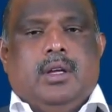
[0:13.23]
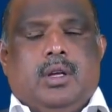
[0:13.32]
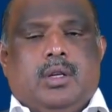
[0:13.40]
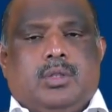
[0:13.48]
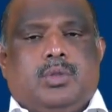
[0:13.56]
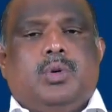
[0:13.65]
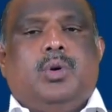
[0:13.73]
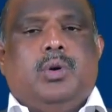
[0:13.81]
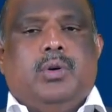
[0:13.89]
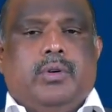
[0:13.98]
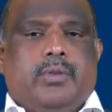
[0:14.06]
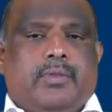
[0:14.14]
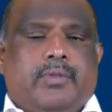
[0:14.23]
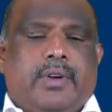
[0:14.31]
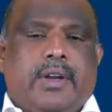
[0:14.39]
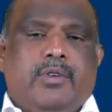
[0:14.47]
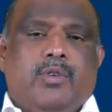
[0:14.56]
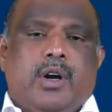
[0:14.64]
So when
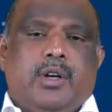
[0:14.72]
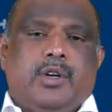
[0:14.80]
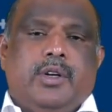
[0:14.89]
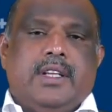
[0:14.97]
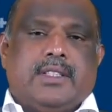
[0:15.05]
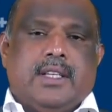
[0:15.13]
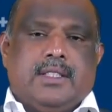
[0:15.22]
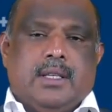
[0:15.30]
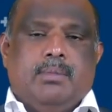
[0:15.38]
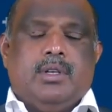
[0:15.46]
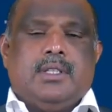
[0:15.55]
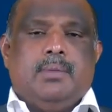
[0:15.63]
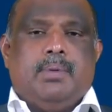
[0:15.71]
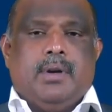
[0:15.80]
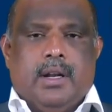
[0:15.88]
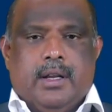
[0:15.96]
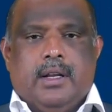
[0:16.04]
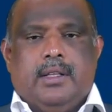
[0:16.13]
we want to discuss about simple
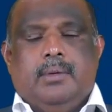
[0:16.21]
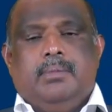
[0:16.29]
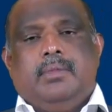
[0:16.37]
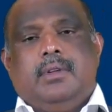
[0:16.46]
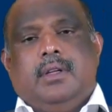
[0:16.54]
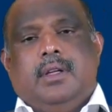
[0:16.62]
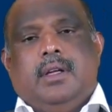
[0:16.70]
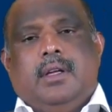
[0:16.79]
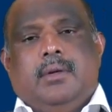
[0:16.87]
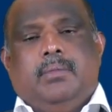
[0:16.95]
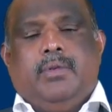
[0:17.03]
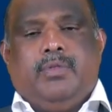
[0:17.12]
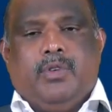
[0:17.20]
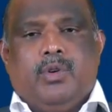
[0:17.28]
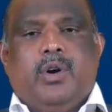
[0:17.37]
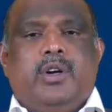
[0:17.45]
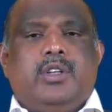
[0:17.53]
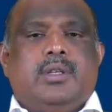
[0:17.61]
algorithm, before
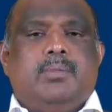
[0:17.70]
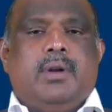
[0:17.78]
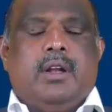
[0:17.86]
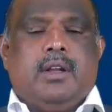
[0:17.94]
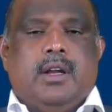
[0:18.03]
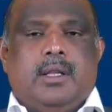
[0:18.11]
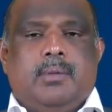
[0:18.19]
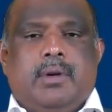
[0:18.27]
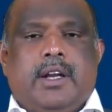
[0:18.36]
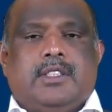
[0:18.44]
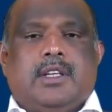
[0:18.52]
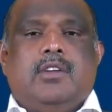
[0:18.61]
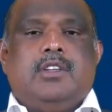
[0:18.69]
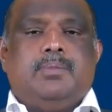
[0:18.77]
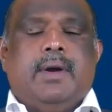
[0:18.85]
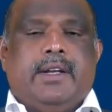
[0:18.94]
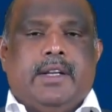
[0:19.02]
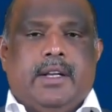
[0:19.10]
going to simple algorithm, it is always
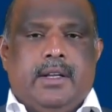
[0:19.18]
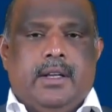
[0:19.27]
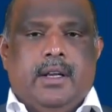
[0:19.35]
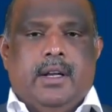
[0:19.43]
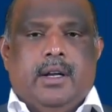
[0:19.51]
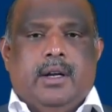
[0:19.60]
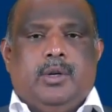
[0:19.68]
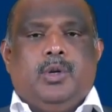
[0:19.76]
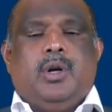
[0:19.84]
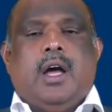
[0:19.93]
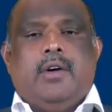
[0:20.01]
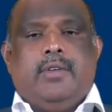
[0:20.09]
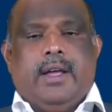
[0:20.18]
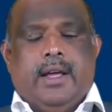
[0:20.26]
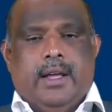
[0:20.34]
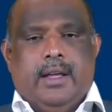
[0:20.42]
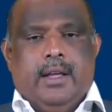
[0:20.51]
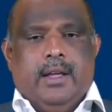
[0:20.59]
better to have a
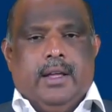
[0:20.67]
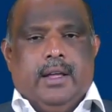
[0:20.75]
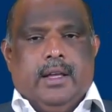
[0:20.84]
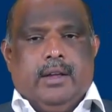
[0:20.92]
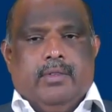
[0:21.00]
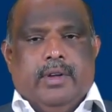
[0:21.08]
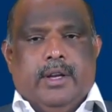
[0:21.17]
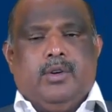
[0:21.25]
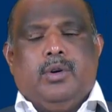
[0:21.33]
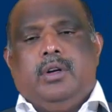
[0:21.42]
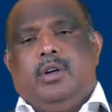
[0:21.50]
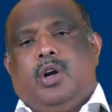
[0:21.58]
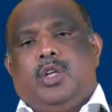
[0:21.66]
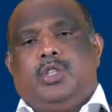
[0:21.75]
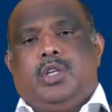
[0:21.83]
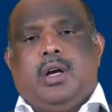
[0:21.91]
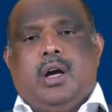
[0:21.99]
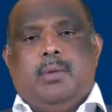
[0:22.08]
very good knowledge
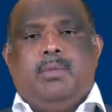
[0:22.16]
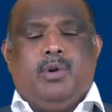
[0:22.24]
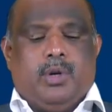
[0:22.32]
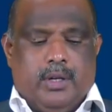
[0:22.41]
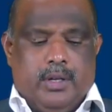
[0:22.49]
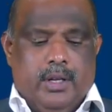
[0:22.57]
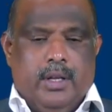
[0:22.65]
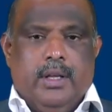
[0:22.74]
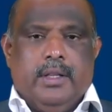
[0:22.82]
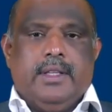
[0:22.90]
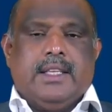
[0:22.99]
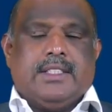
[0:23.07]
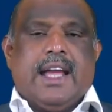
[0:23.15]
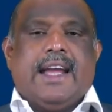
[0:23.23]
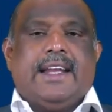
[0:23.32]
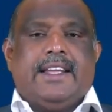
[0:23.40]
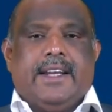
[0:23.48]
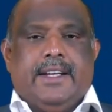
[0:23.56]
about the staggered
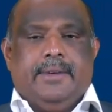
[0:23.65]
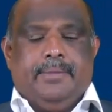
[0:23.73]
grid.